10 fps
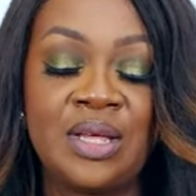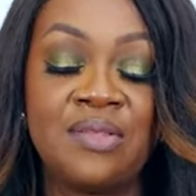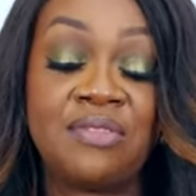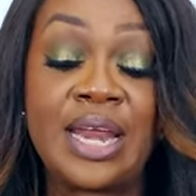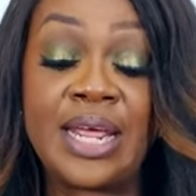
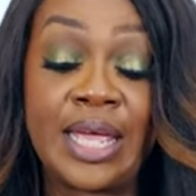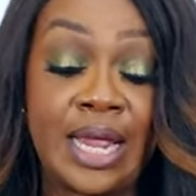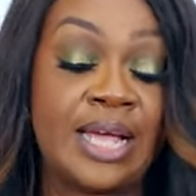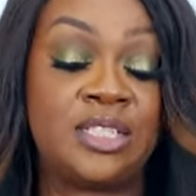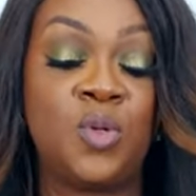then
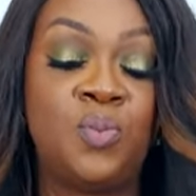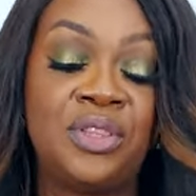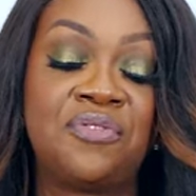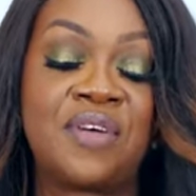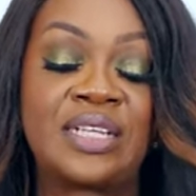again, I still
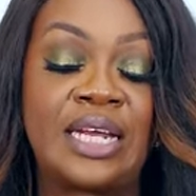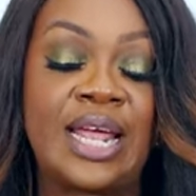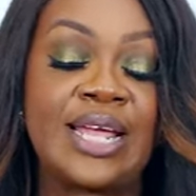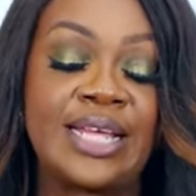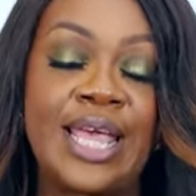put the fact that
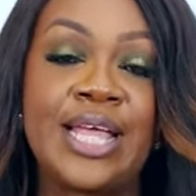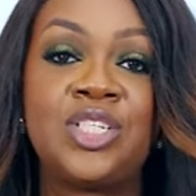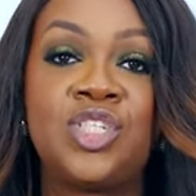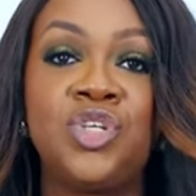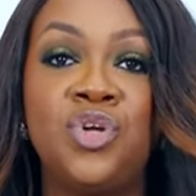I
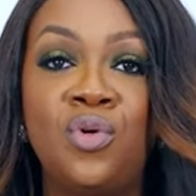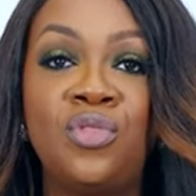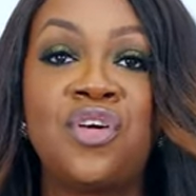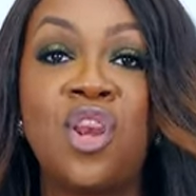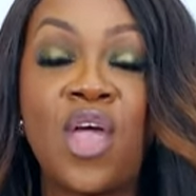engaged, you know,
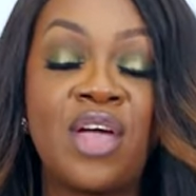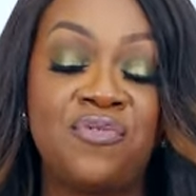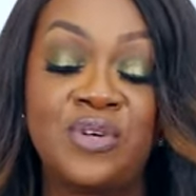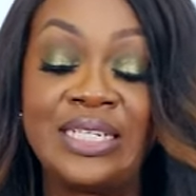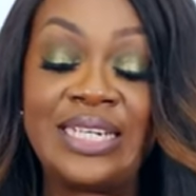the lawyer
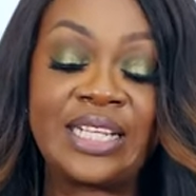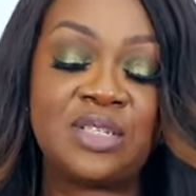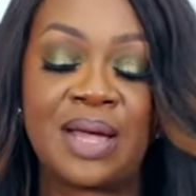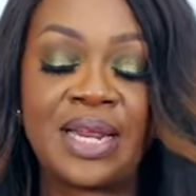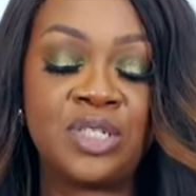for
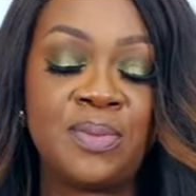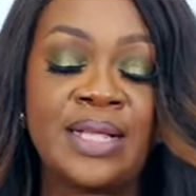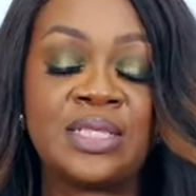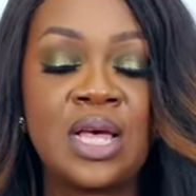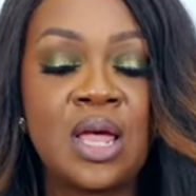debt management.